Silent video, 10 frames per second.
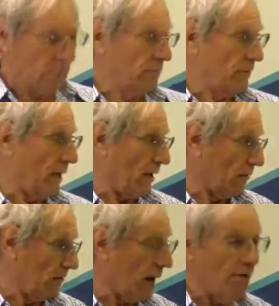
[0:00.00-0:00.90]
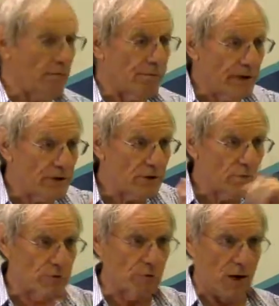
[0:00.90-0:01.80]
There. Now, Francis
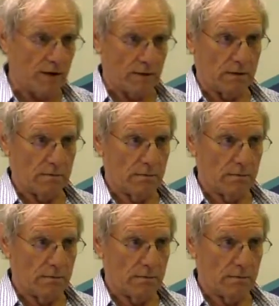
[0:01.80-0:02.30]
was right.